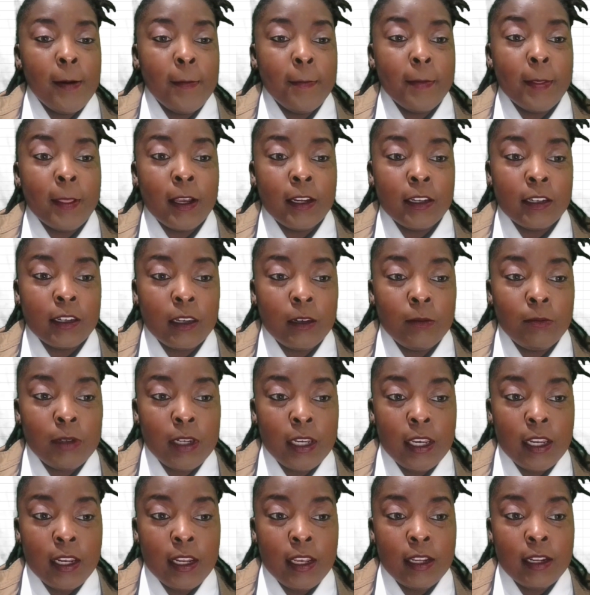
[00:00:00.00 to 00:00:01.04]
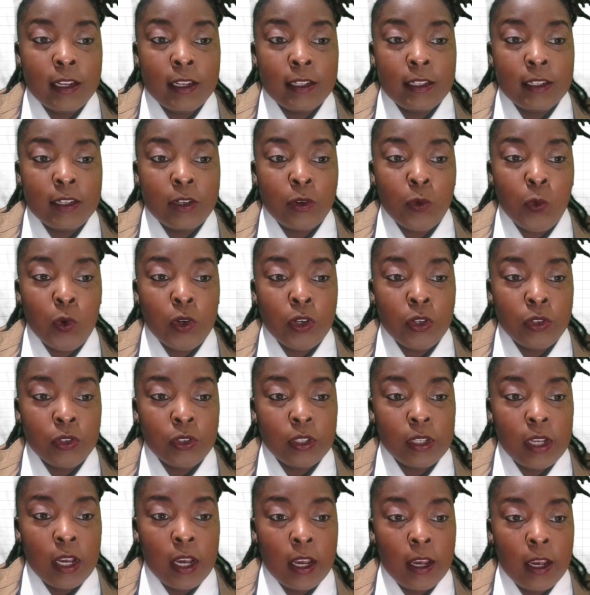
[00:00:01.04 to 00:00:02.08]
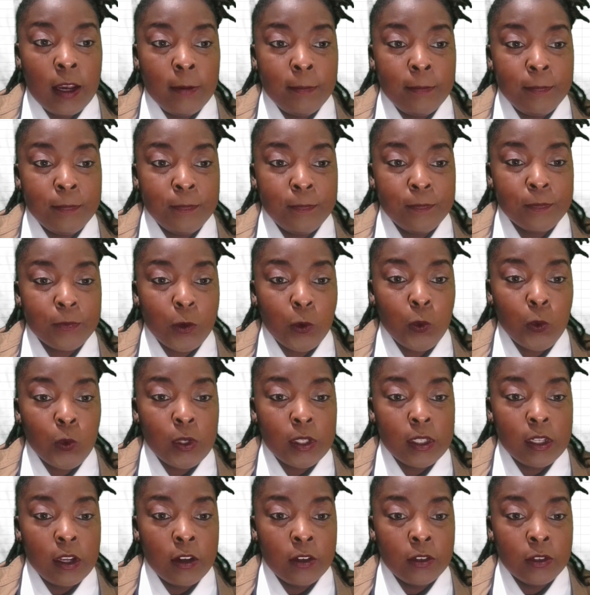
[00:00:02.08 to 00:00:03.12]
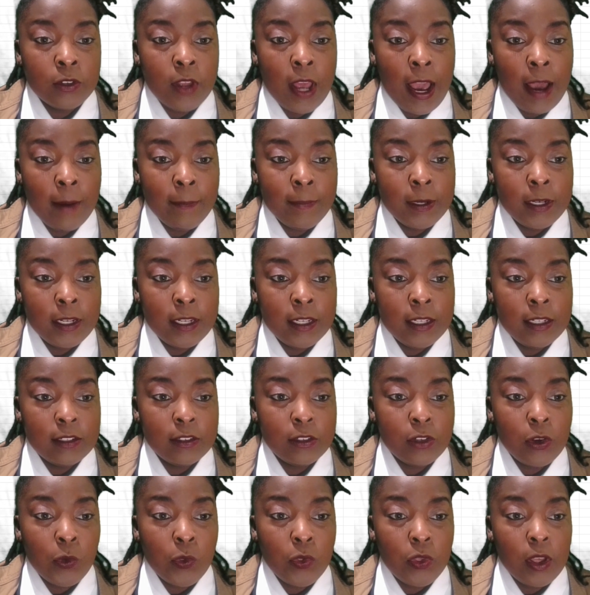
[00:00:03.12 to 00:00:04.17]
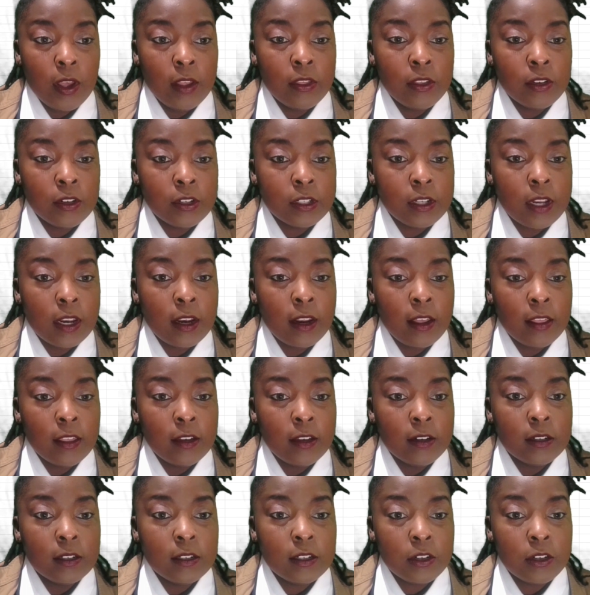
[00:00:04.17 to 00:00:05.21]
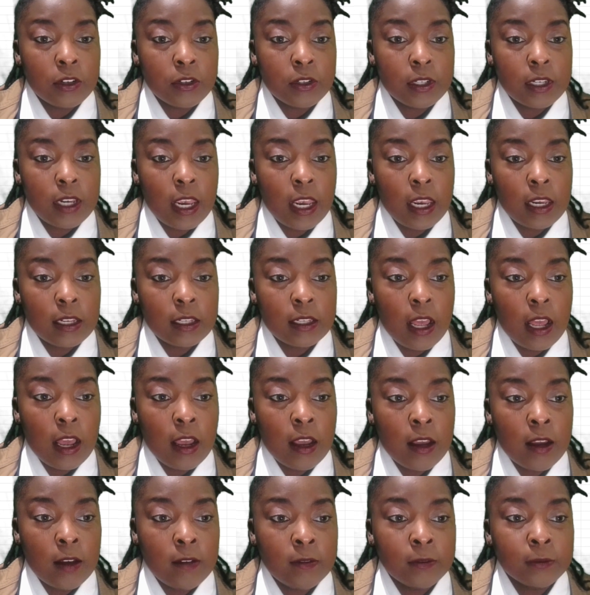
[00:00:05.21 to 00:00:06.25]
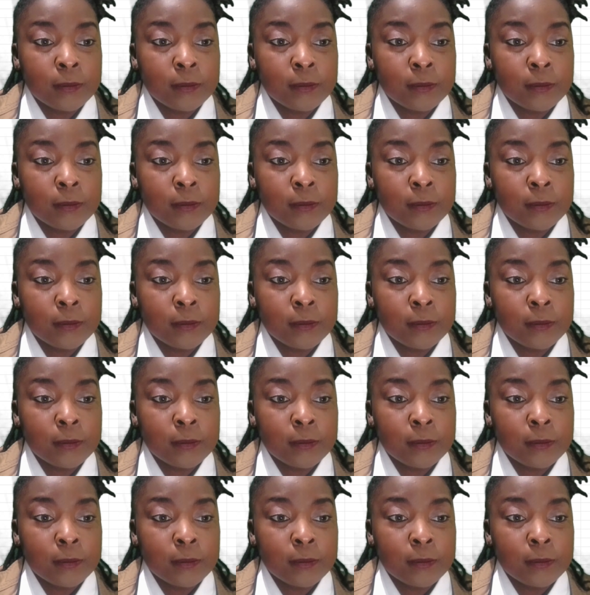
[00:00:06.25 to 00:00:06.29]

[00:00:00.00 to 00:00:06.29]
let's keep digging in. Let's see what's also happening. So there's another case of